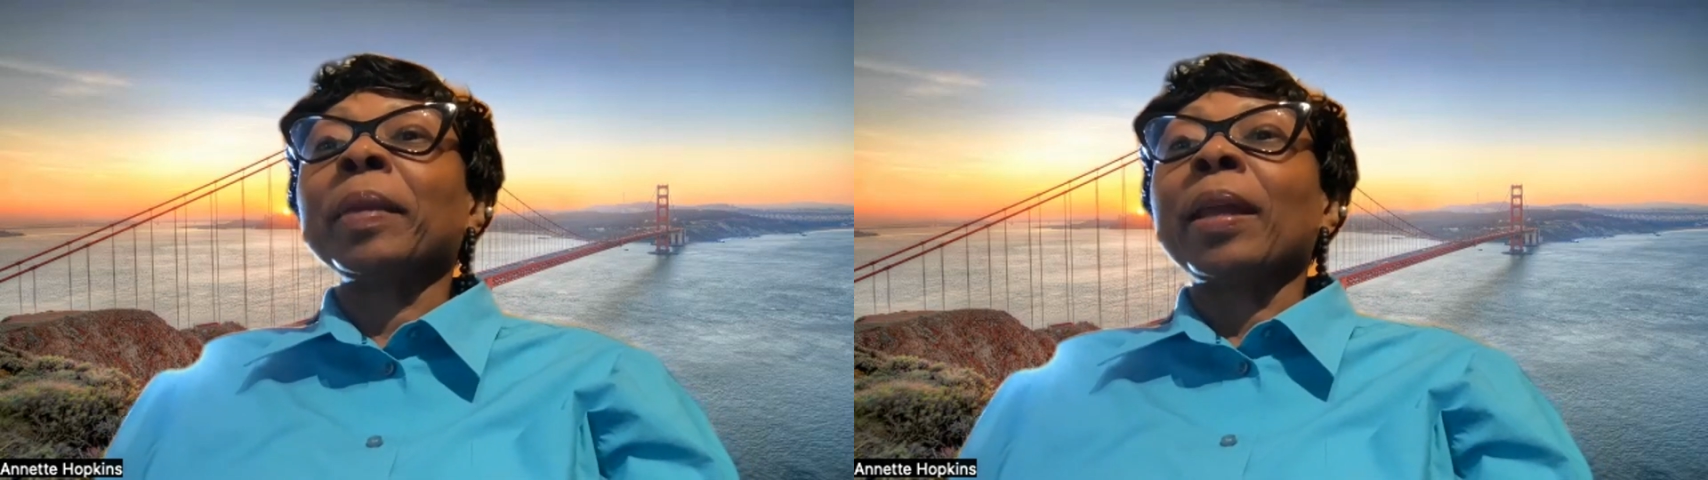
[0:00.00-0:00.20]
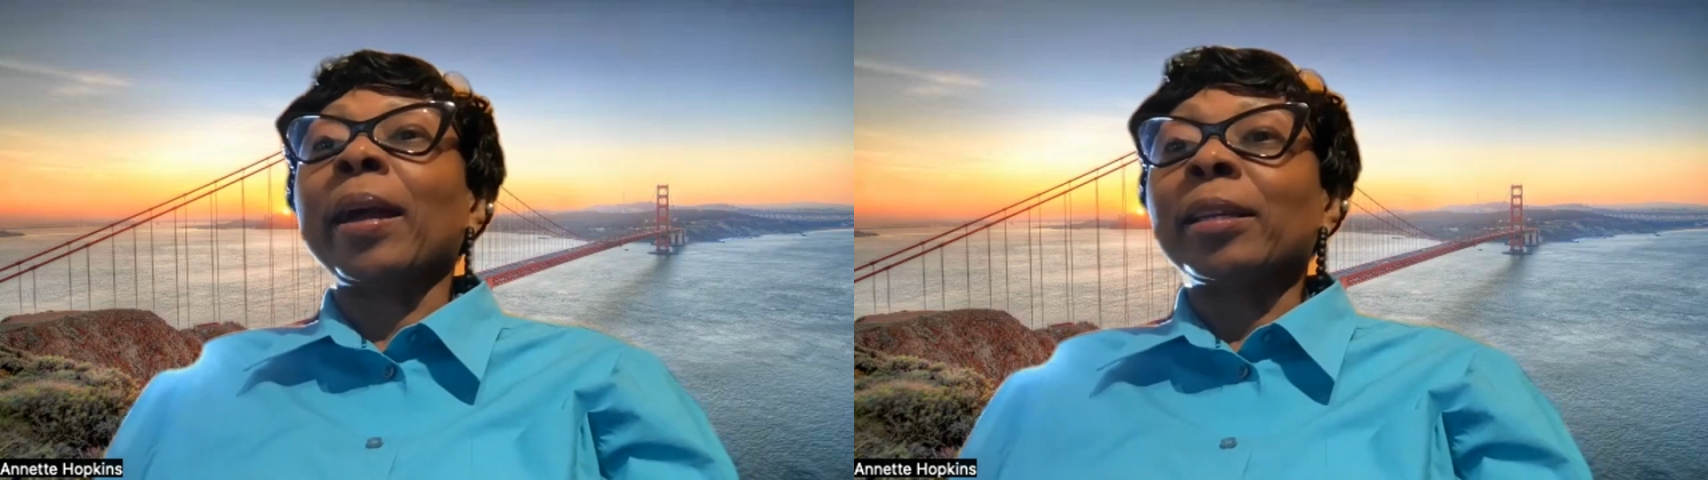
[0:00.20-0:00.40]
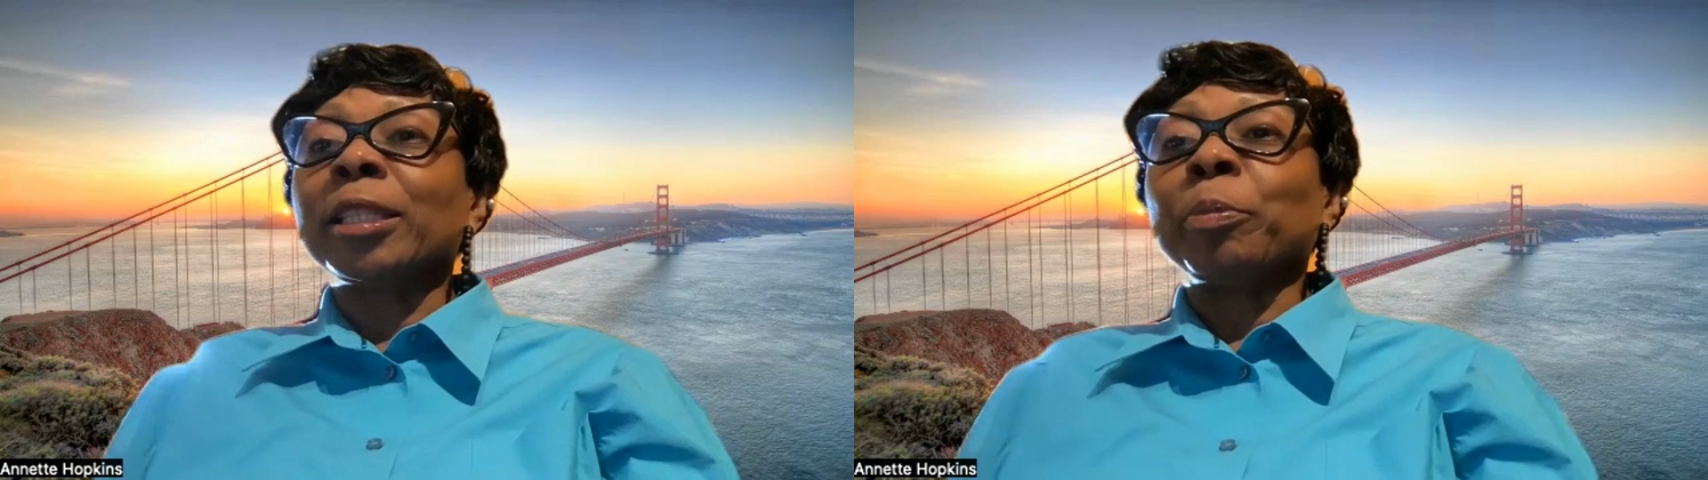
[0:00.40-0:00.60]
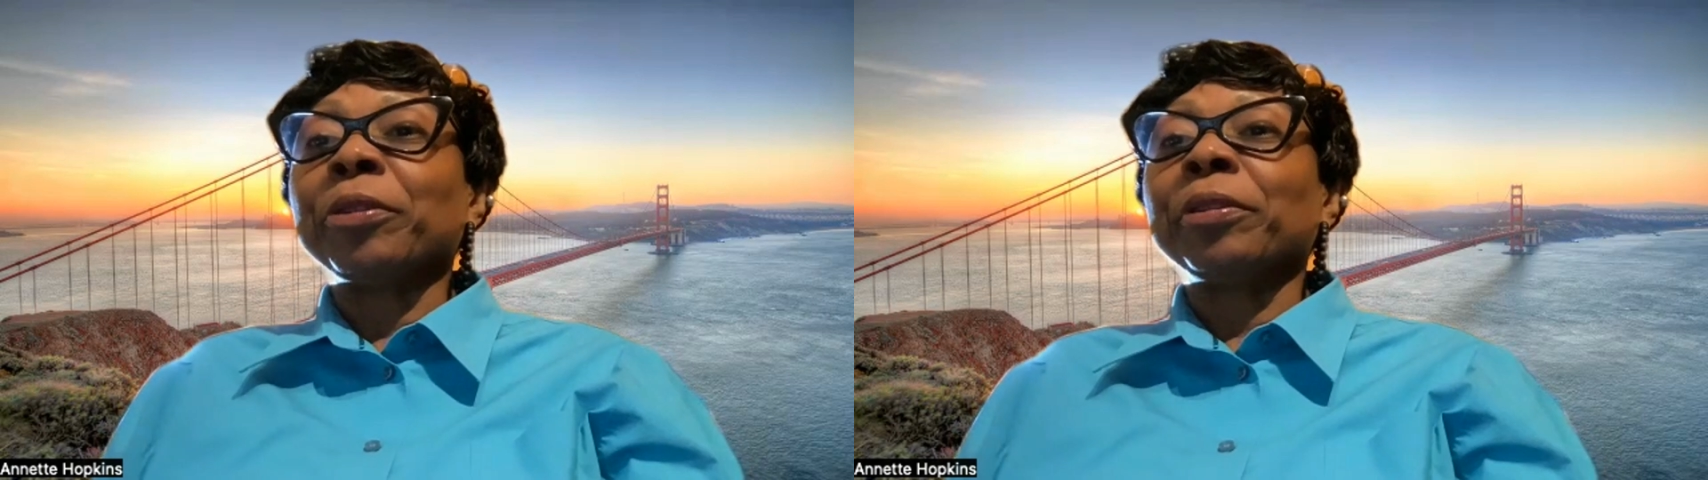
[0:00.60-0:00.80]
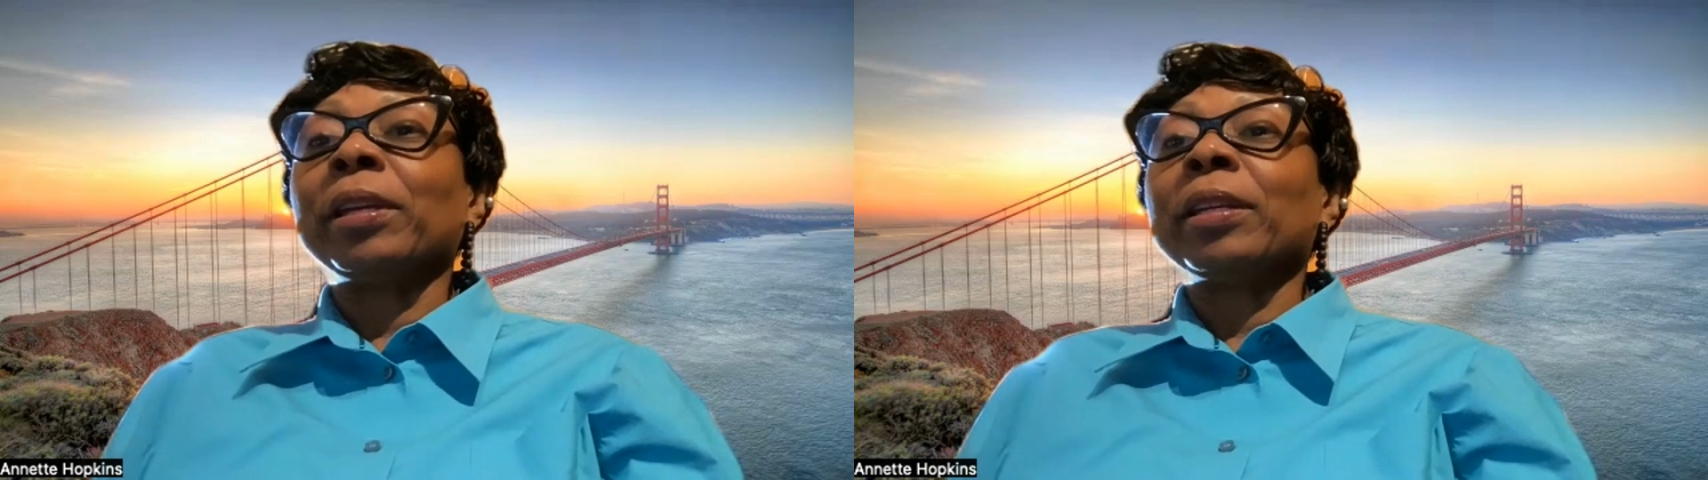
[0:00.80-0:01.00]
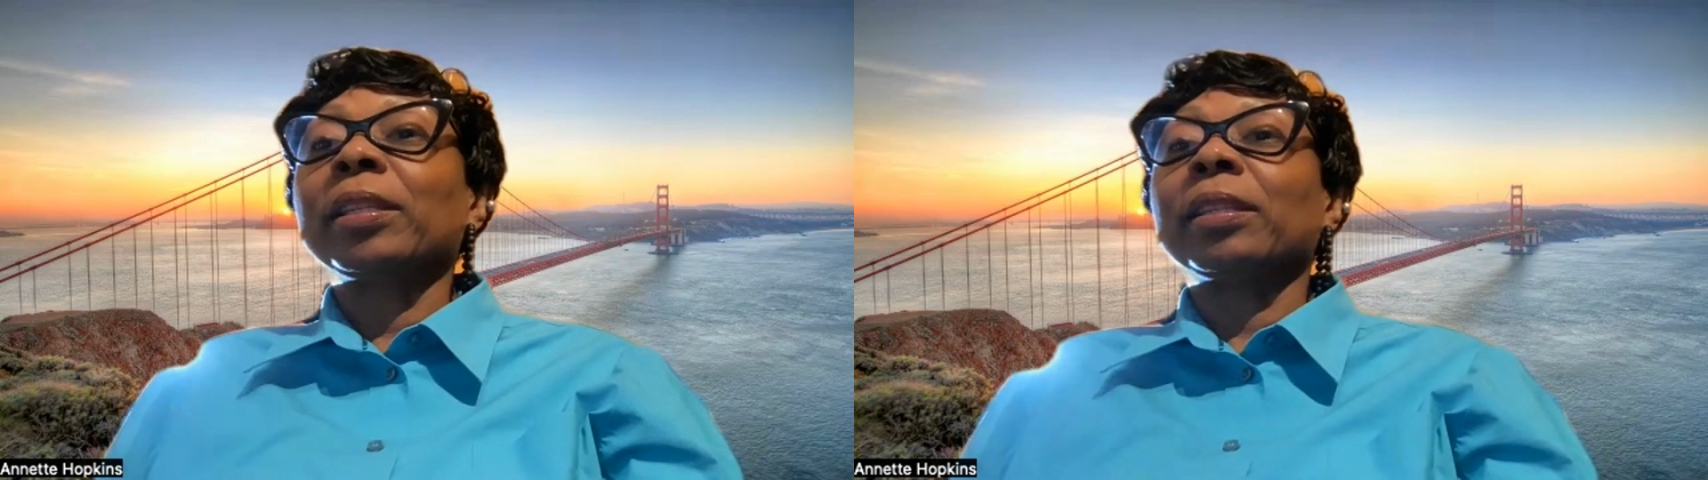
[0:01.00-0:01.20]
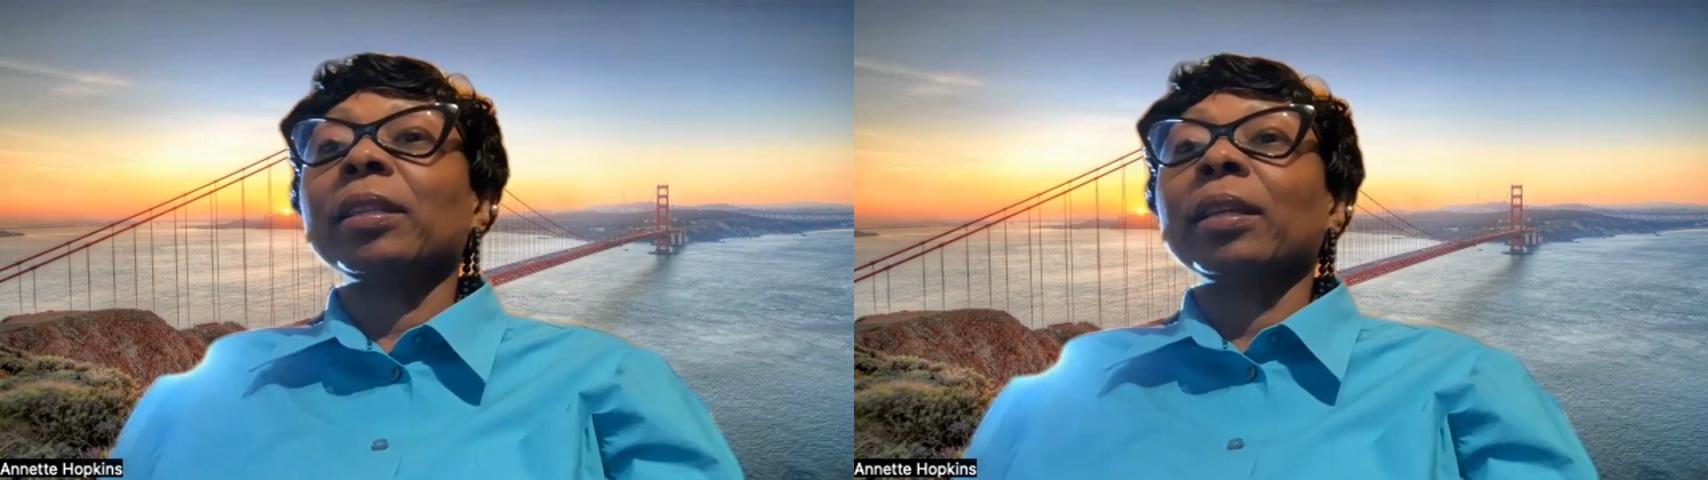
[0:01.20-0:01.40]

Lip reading: I experienced